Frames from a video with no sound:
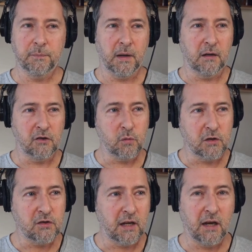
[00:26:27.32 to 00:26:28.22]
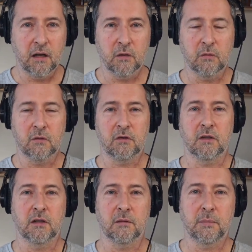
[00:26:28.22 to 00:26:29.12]
I just want to say hello and
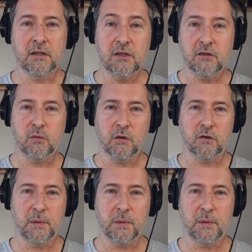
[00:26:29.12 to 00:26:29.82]
uh, blessings to all those